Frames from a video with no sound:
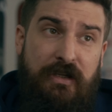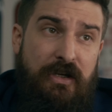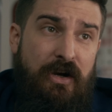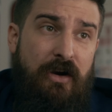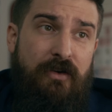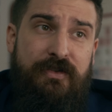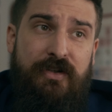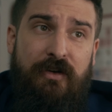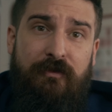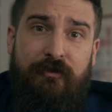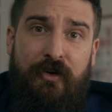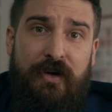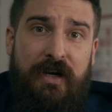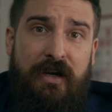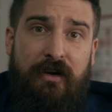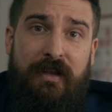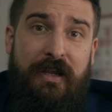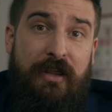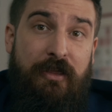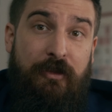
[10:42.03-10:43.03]
You know, so for
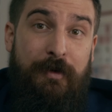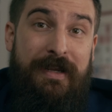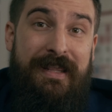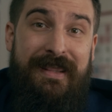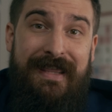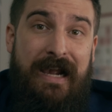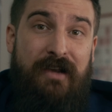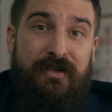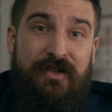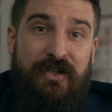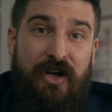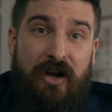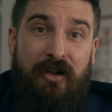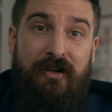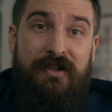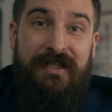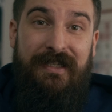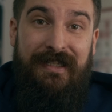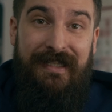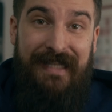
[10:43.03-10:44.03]
nearly
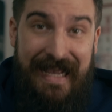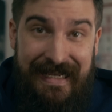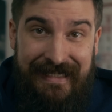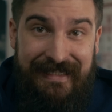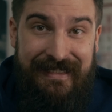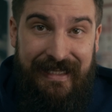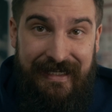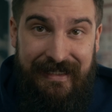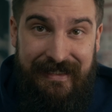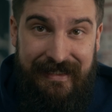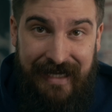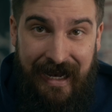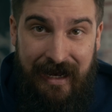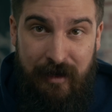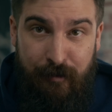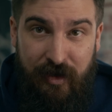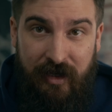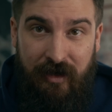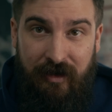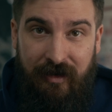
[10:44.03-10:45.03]
$3,000 less than a
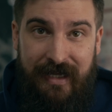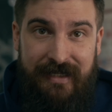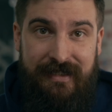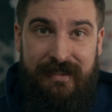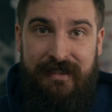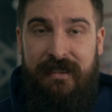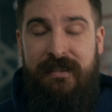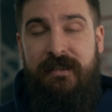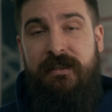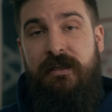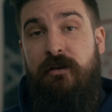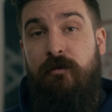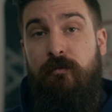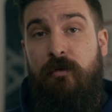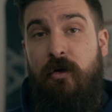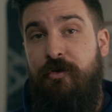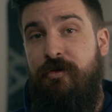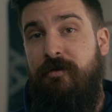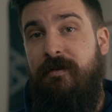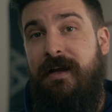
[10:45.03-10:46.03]
SkyPanel S60, the
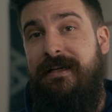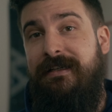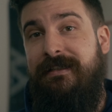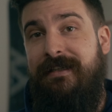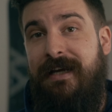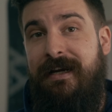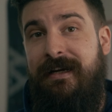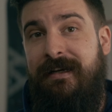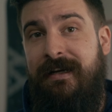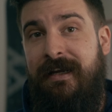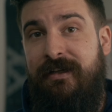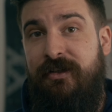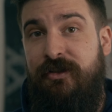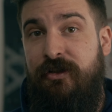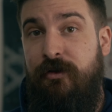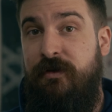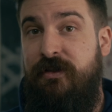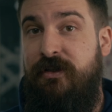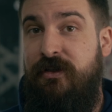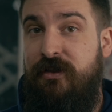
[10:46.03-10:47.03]
Rotolight Titan
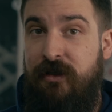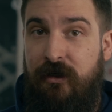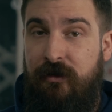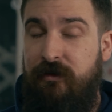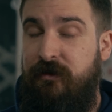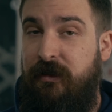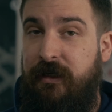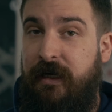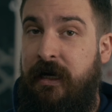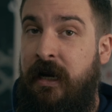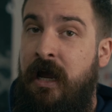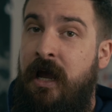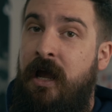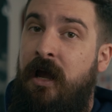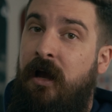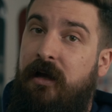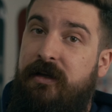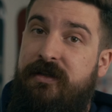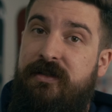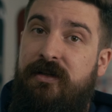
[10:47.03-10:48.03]
X2 is certainly
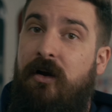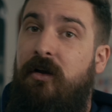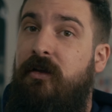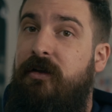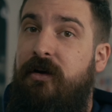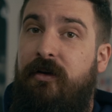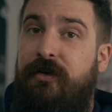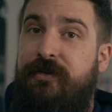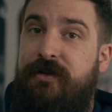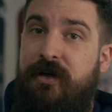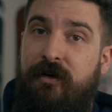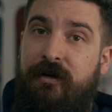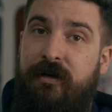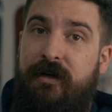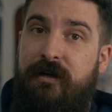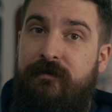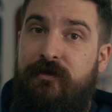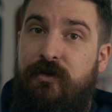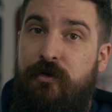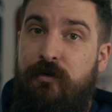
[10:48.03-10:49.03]
a solid
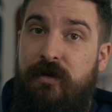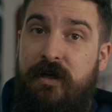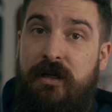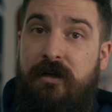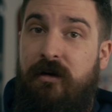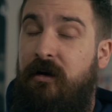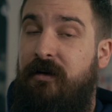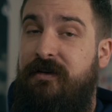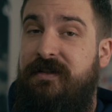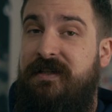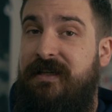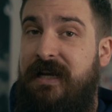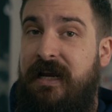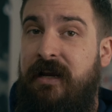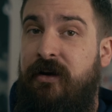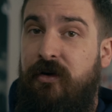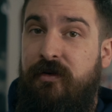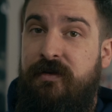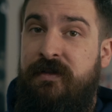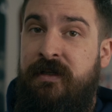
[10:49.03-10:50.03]
alternative to the current
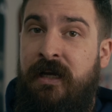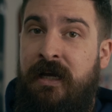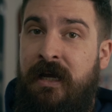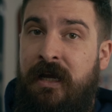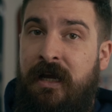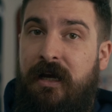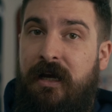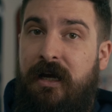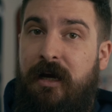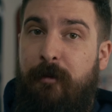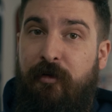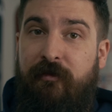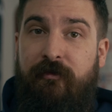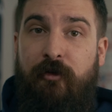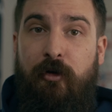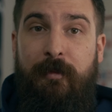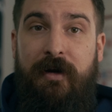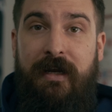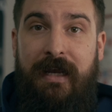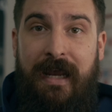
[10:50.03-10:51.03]
standards,
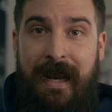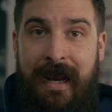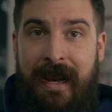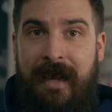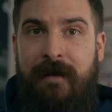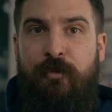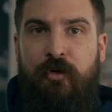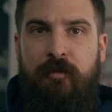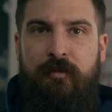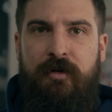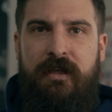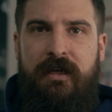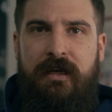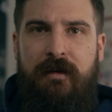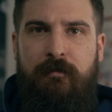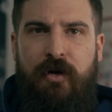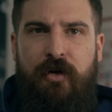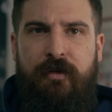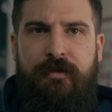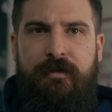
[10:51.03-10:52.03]
performing admirably
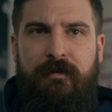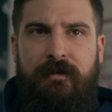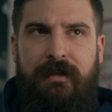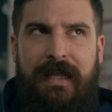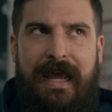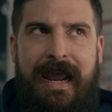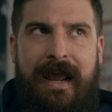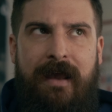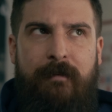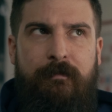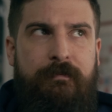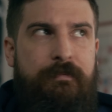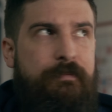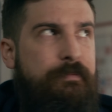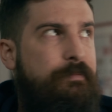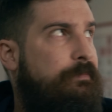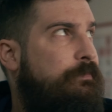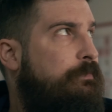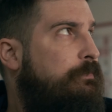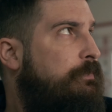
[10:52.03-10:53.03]
in both lab
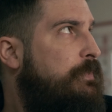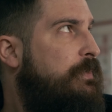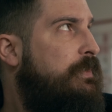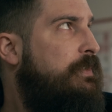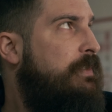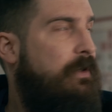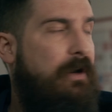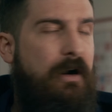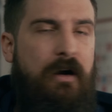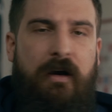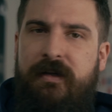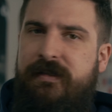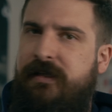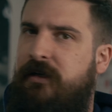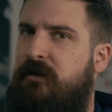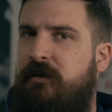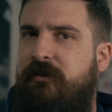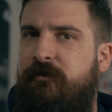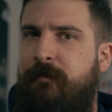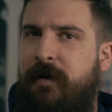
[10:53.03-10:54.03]
scenarios. I
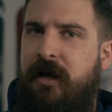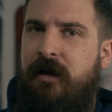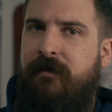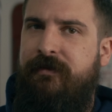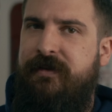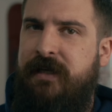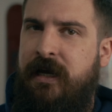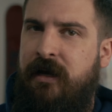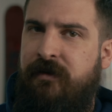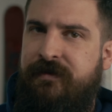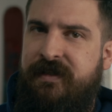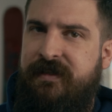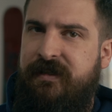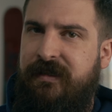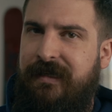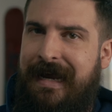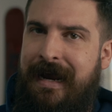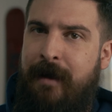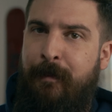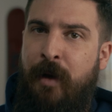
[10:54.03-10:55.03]
don't know if my office counts as a
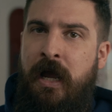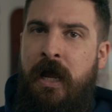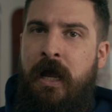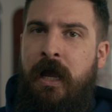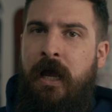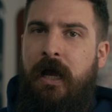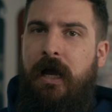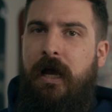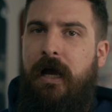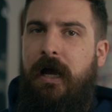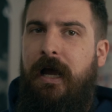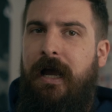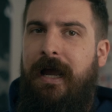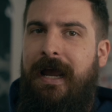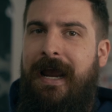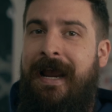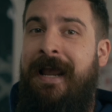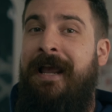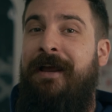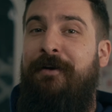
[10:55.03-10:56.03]
lab,
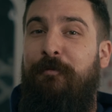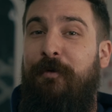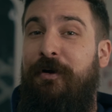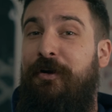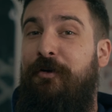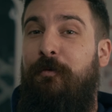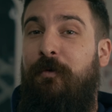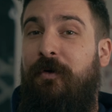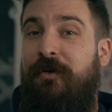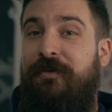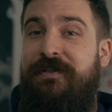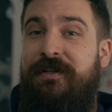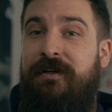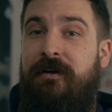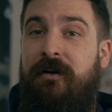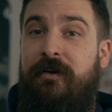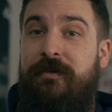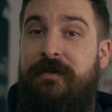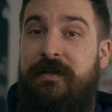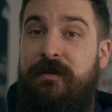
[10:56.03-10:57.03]
and real world
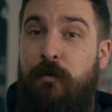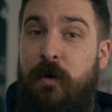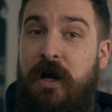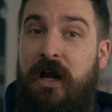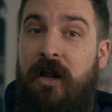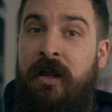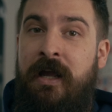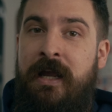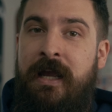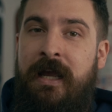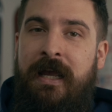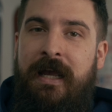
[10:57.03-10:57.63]
scenarios as well.